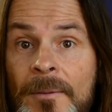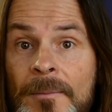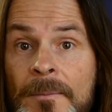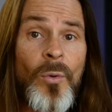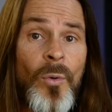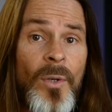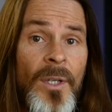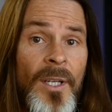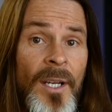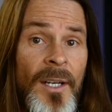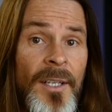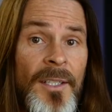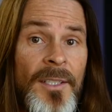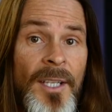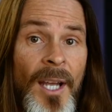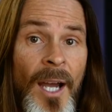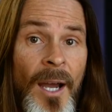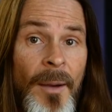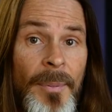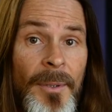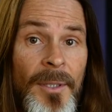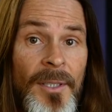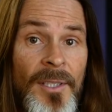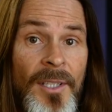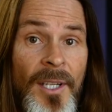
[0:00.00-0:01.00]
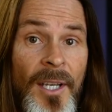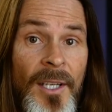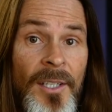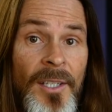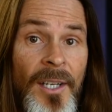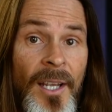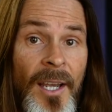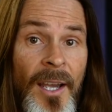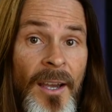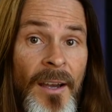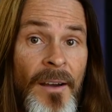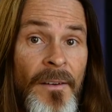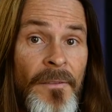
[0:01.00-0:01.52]
So what kind of topics can you
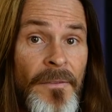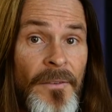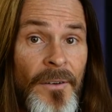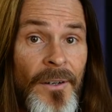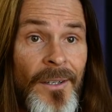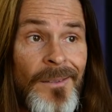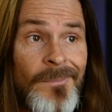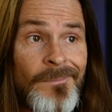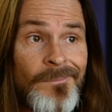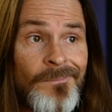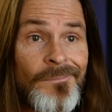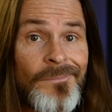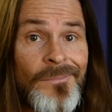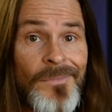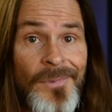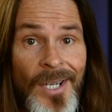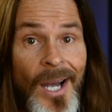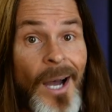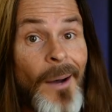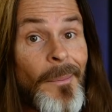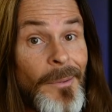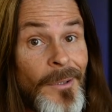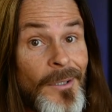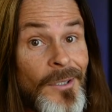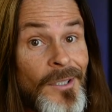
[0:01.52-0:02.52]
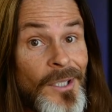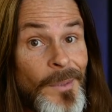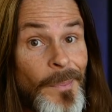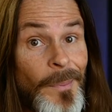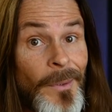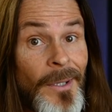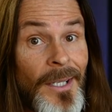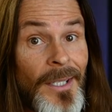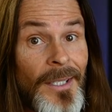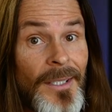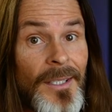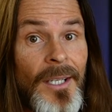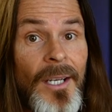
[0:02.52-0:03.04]
have for a topical
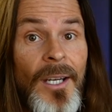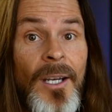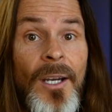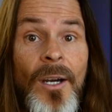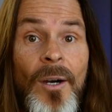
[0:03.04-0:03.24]
sprint?